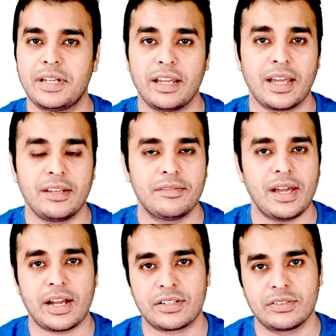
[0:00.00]
take any
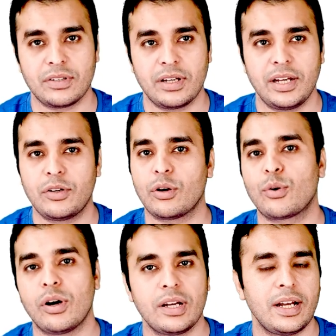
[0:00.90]
actions on it or
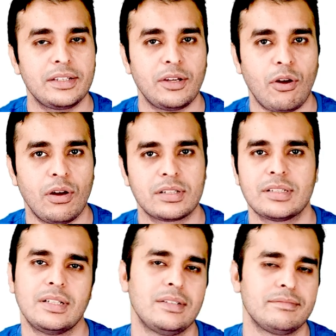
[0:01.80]
correlate the logs.